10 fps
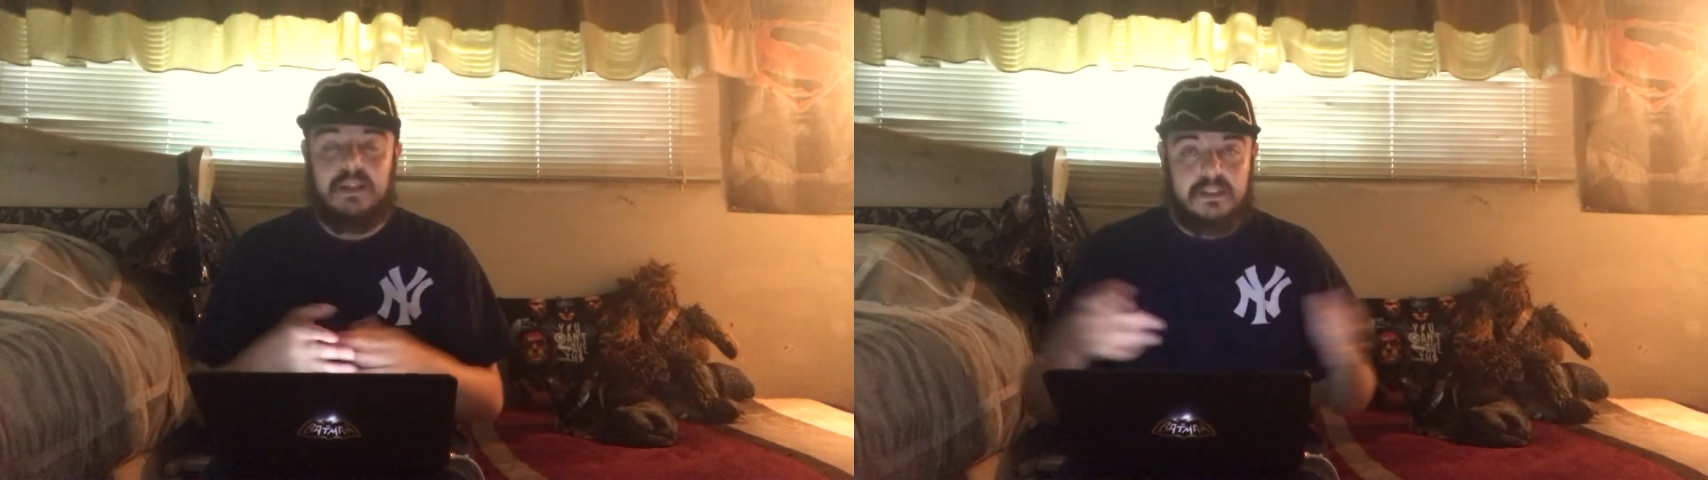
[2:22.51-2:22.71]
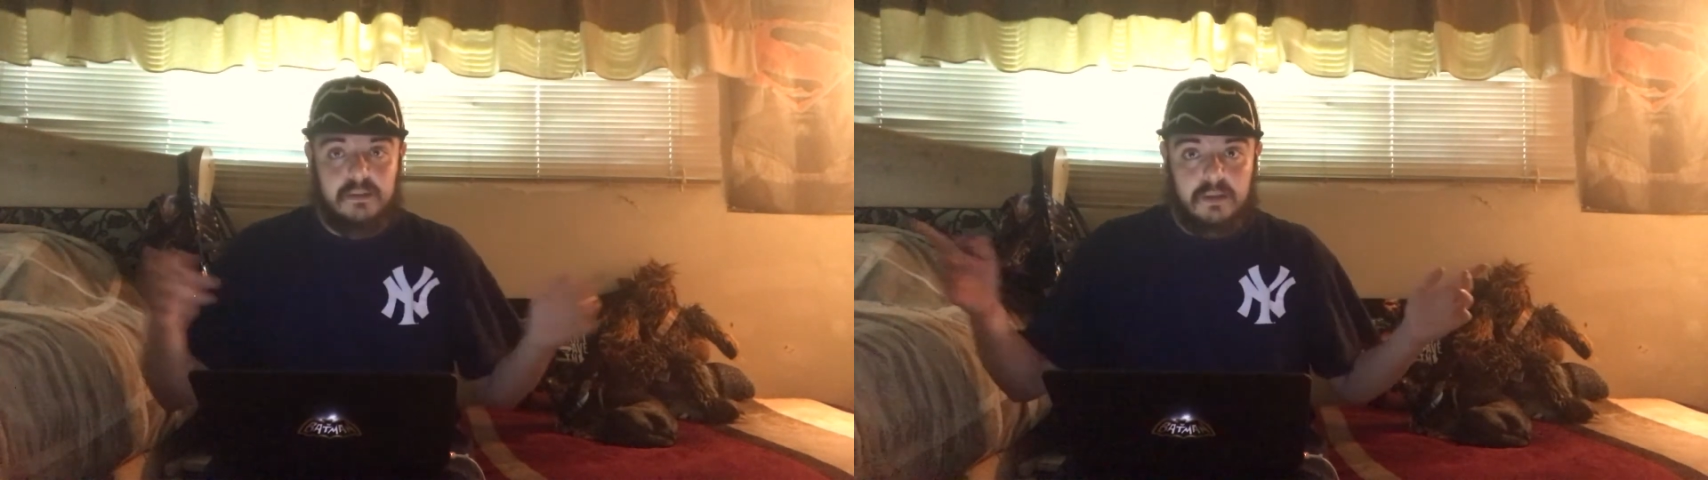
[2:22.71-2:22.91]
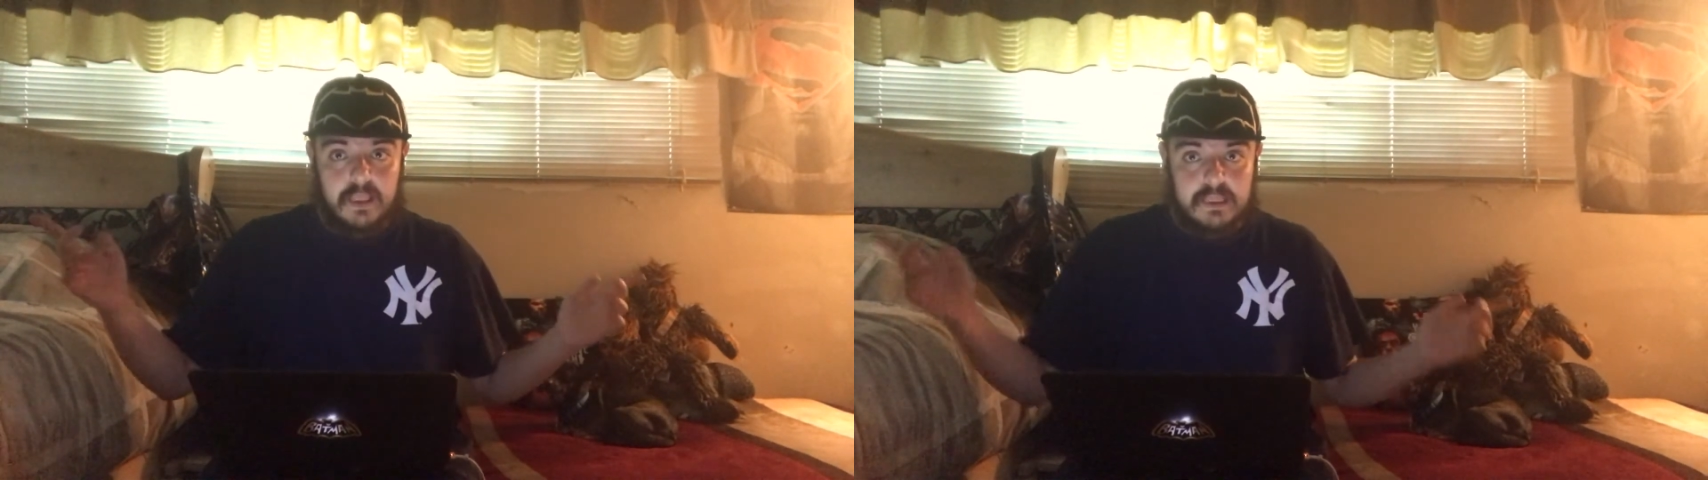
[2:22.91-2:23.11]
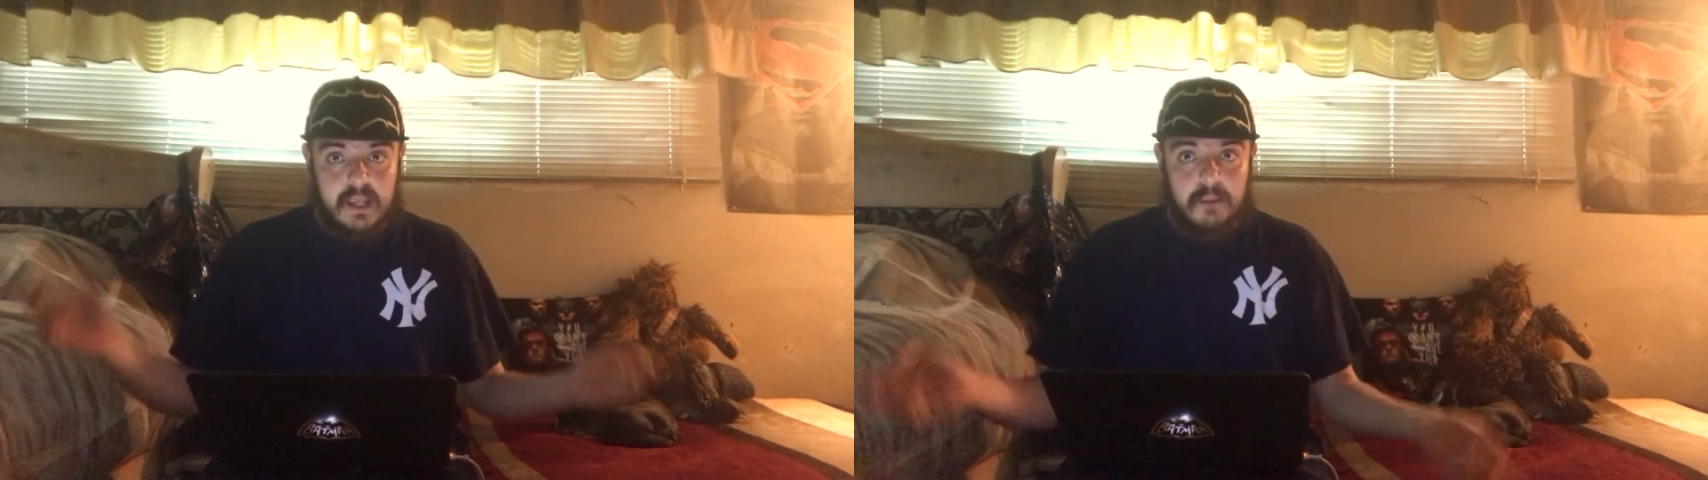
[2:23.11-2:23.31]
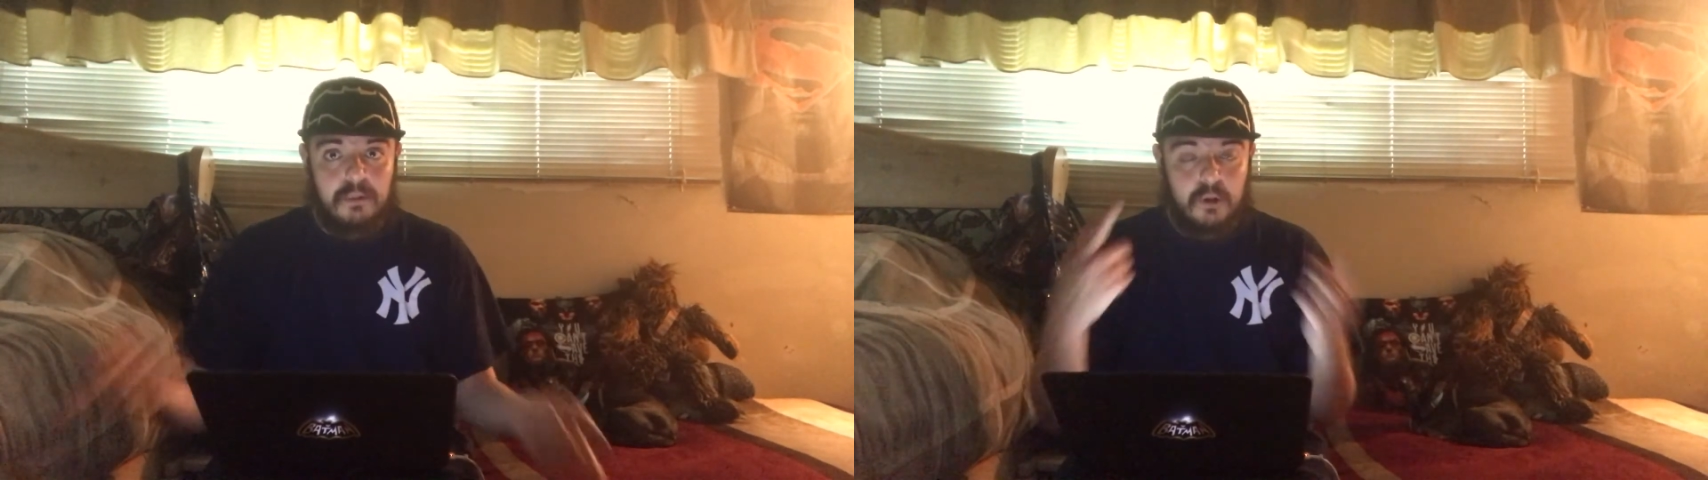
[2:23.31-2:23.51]
Links all that
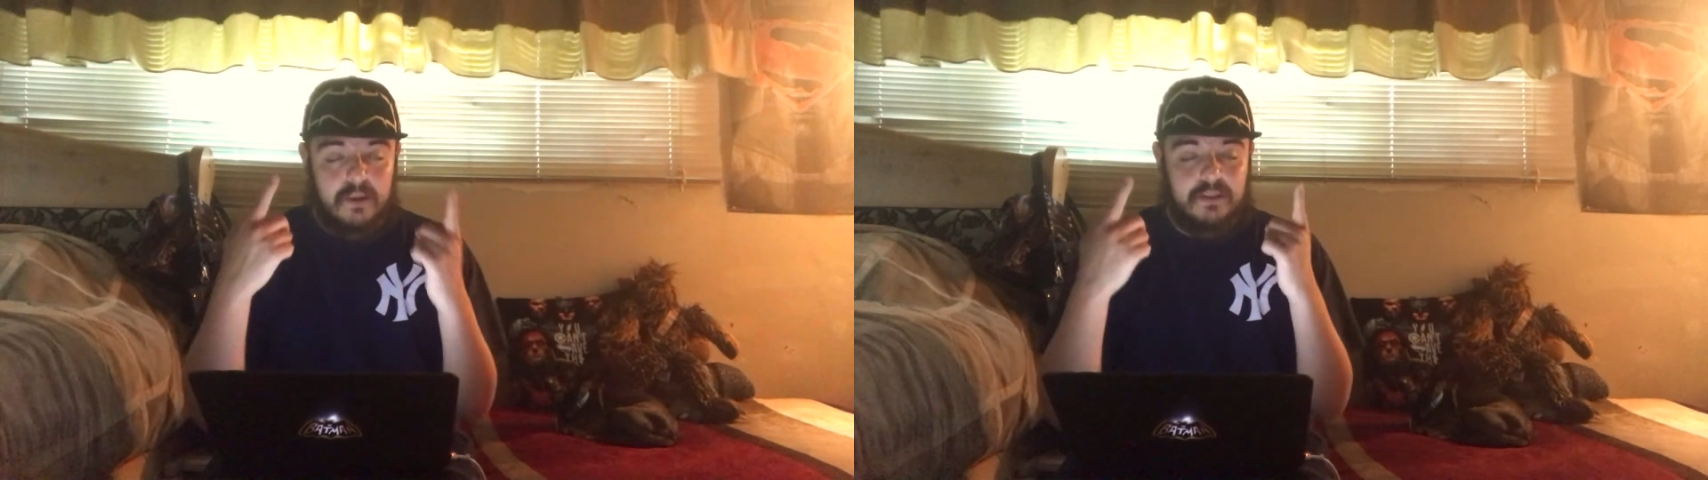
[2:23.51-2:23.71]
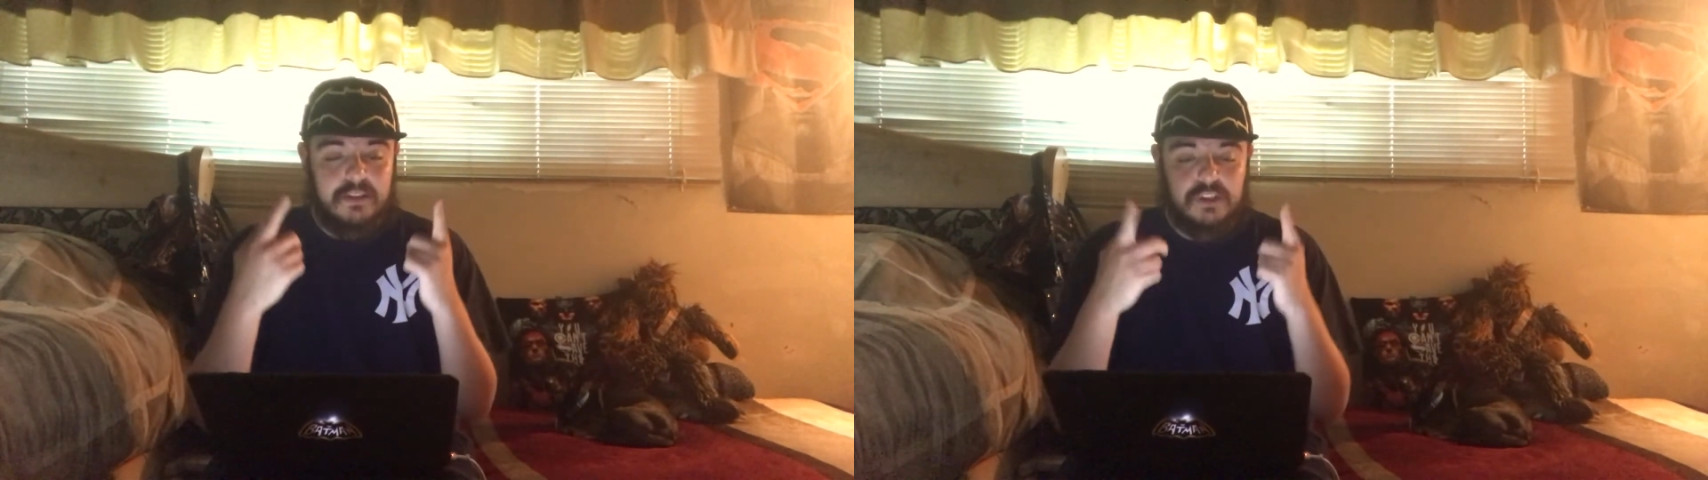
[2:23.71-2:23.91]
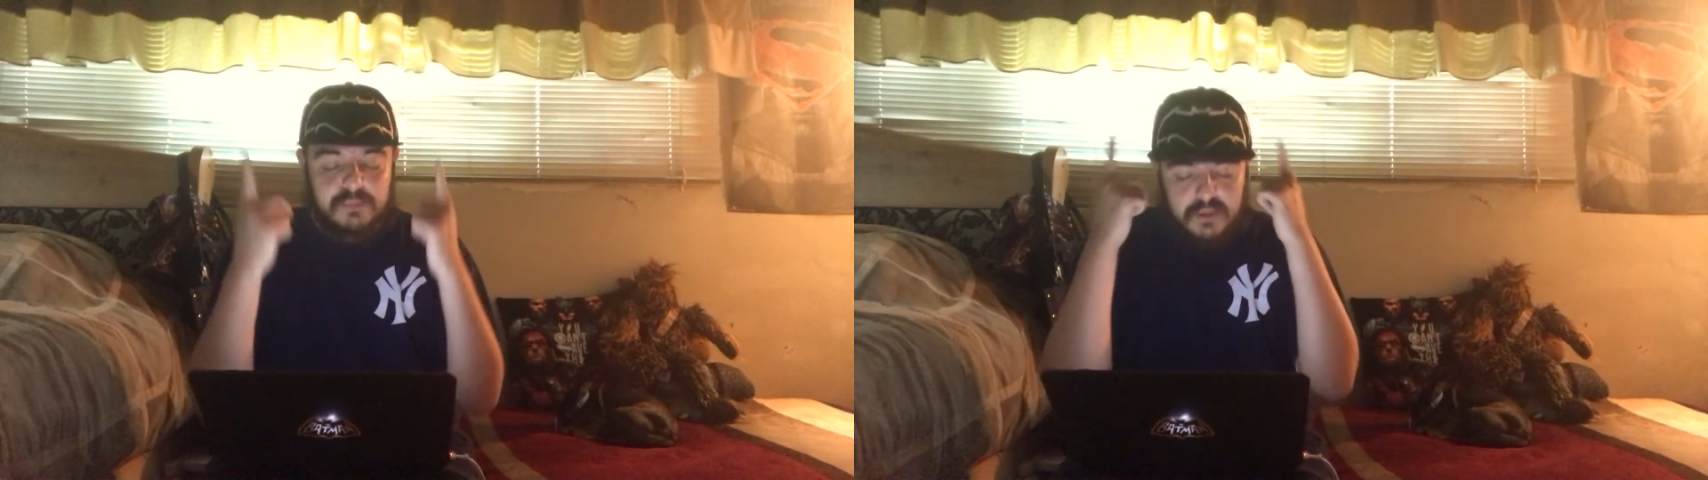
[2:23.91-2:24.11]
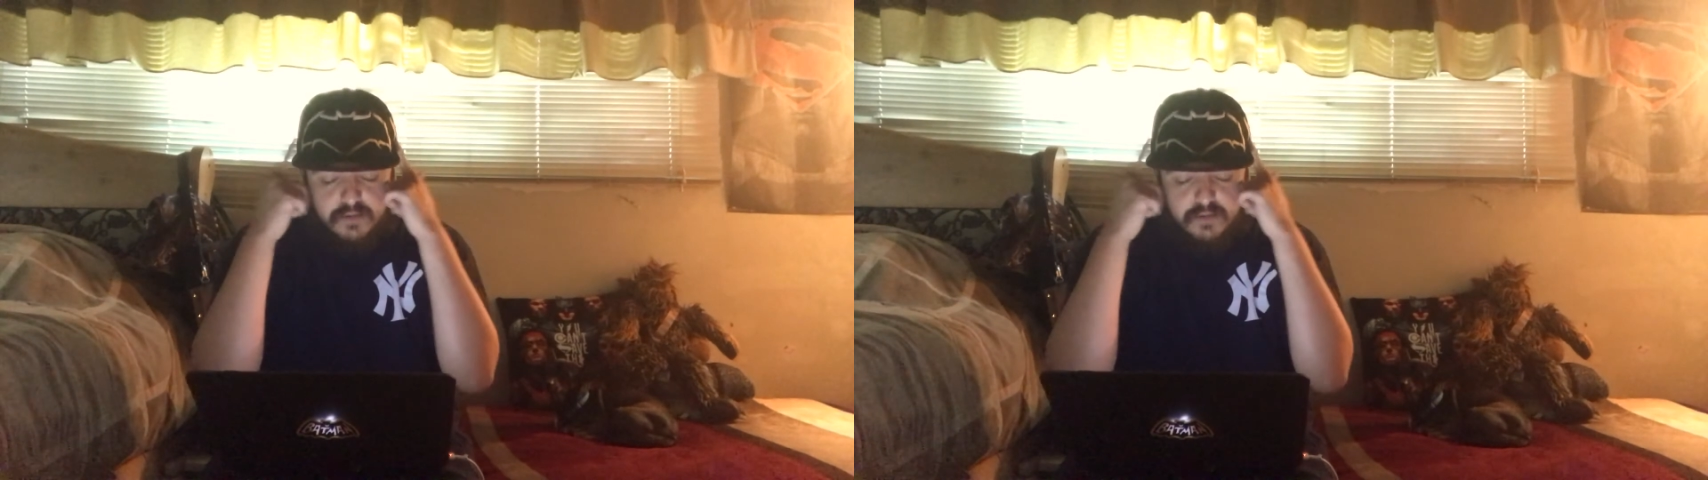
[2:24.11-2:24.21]
down below in the description